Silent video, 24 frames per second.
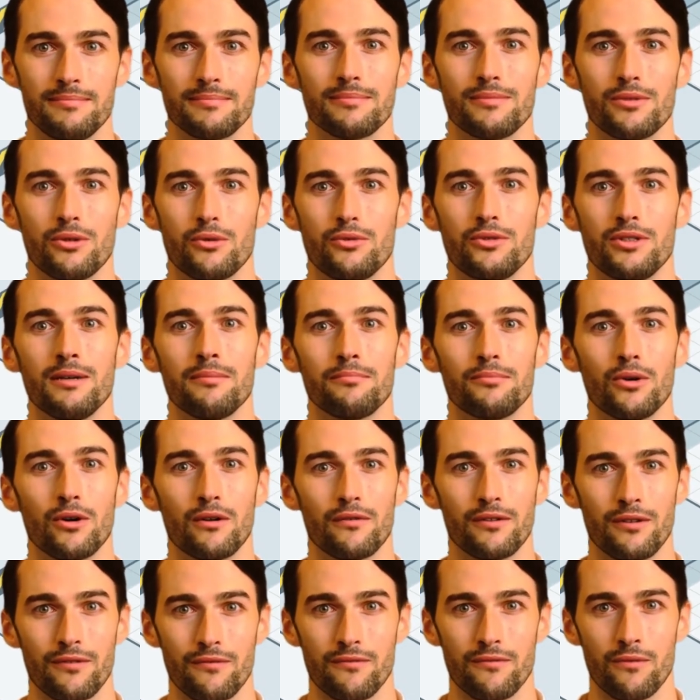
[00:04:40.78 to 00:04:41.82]
Using
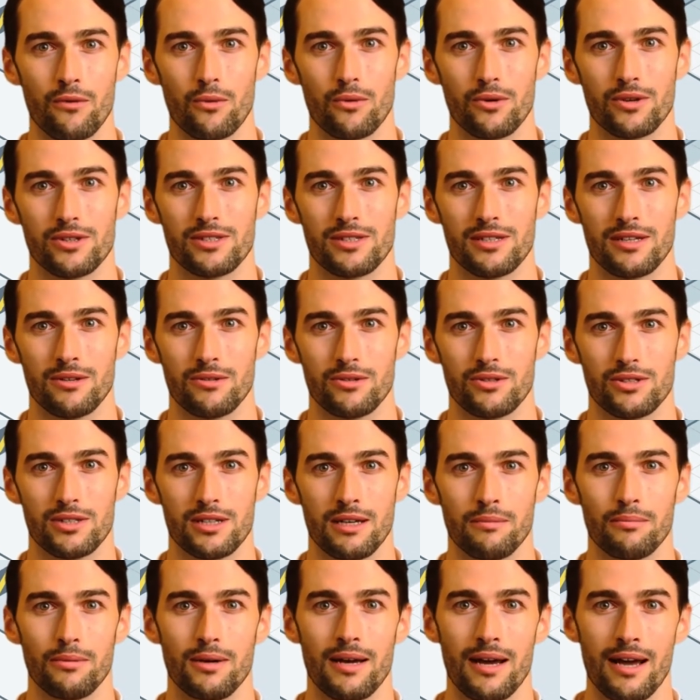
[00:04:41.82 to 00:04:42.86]
perfect forward
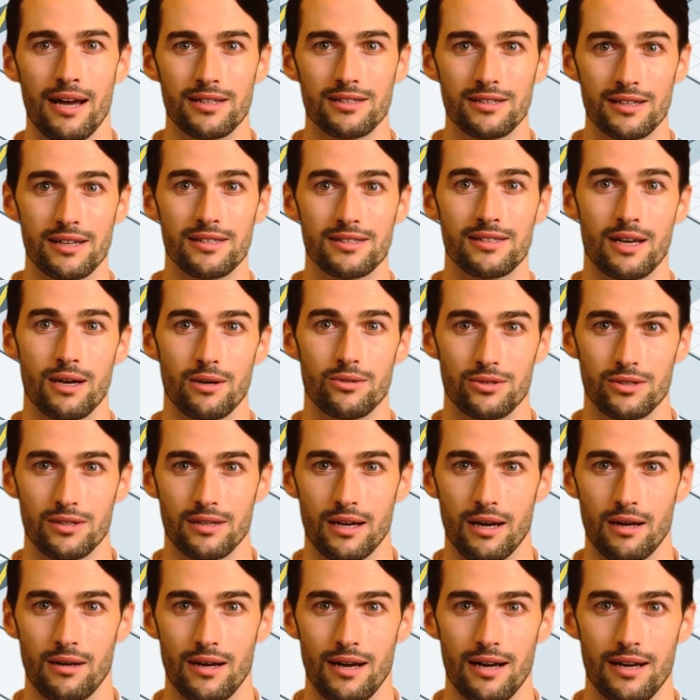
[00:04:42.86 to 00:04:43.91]
secrecy with S S L T
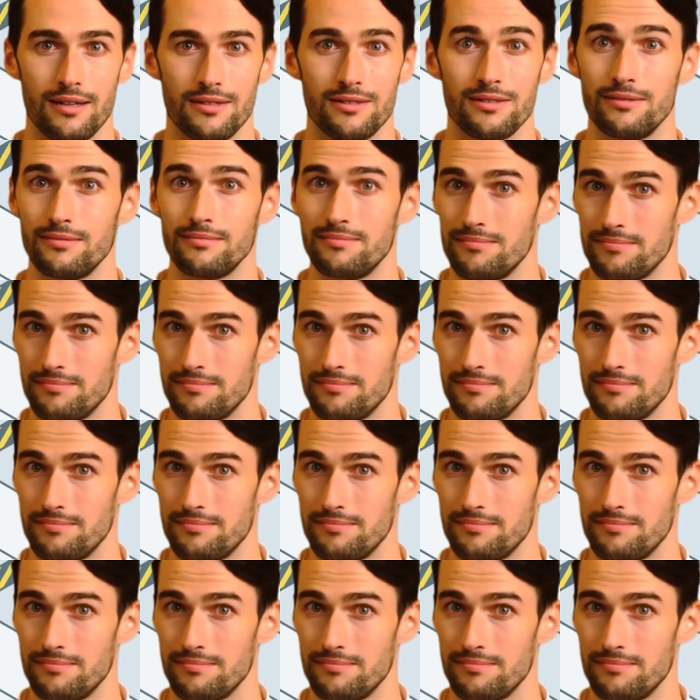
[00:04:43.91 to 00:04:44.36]
L S.